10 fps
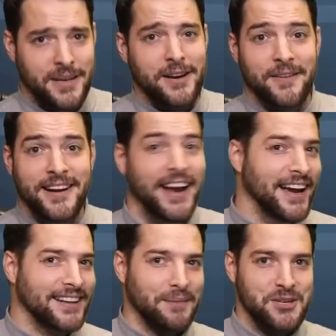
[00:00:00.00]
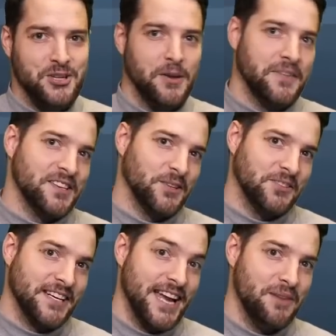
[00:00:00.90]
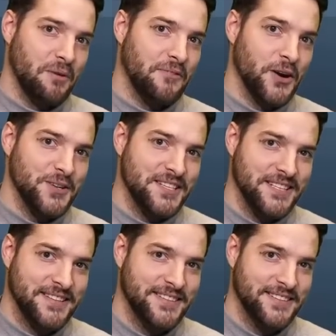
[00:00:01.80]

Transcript: Here, let me show you what this looks like in reverse.